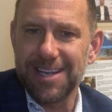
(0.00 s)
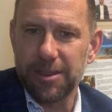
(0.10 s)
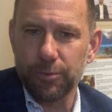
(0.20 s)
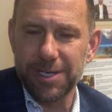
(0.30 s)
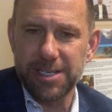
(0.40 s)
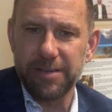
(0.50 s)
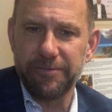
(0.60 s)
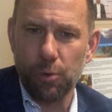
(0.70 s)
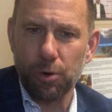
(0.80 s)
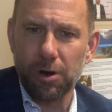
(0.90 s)
T3,
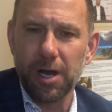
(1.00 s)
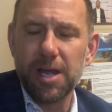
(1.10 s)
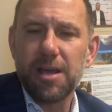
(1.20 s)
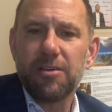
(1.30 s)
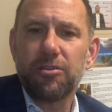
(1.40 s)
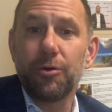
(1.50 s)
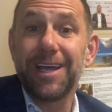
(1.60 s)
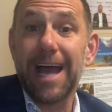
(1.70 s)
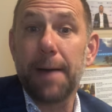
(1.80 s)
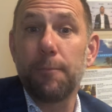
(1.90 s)
T4, so he
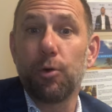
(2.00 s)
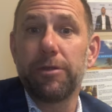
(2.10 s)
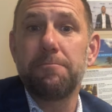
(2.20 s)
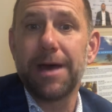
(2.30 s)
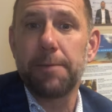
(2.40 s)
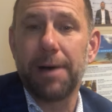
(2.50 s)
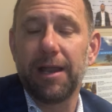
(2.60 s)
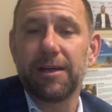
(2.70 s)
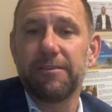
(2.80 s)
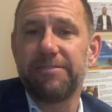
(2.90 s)
got more of the
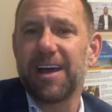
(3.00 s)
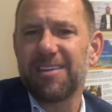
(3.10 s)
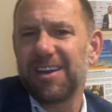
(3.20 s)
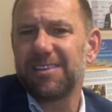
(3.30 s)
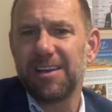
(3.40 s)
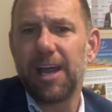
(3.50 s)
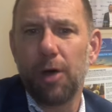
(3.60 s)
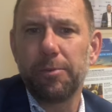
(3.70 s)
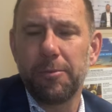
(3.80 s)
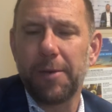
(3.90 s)
metabolic effects. And it did
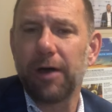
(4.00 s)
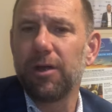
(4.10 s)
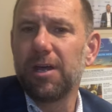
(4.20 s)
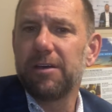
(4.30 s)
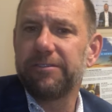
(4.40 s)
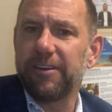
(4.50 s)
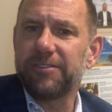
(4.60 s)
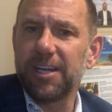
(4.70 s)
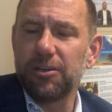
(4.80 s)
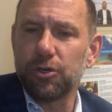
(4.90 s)
help him about
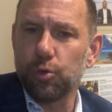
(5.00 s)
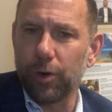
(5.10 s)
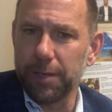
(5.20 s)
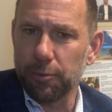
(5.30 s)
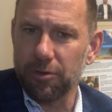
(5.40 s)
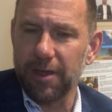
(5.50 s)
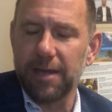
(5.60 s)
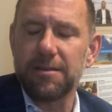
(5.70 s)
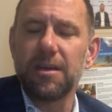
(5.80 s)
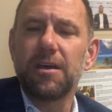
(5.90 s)
15 to
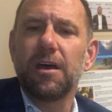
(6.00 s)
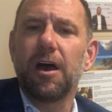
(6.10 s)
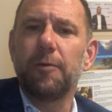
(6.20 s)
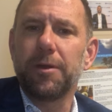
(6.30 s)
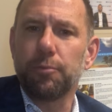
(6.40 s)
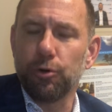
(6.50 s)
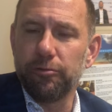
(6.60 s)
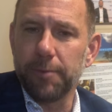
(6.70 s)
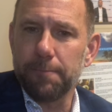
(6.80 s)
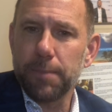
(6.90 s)
20%
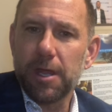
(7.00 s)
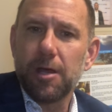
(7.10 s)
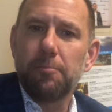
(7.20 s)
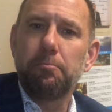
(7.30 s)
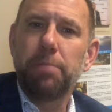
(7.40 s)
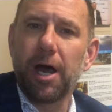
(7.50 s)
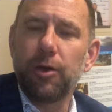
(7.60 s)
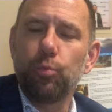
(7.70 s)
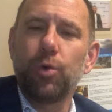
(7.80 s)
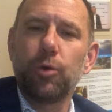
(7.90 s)
improvement.
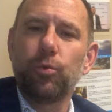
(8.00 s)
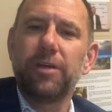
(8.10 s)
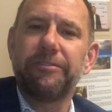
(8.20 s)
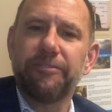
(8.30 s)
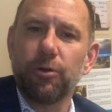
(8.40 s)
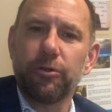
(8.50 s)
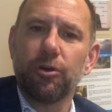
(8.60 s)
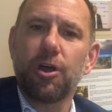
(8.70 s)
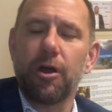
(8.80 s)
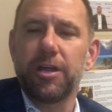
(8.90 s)
But when we further
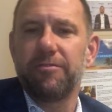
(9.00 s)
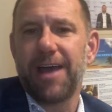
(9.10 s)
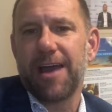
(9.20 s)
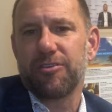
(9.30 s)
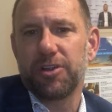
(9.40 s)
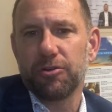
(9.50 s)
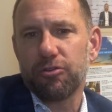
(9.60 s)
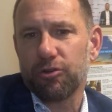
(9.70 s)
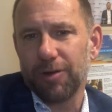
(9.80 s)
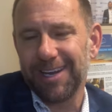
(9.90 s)
cardiovascular
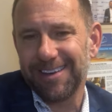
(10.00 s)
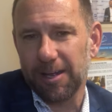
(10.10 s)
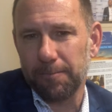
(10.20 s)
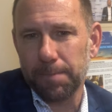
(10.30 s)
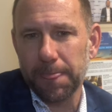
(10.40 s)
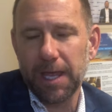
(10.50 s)
screened him,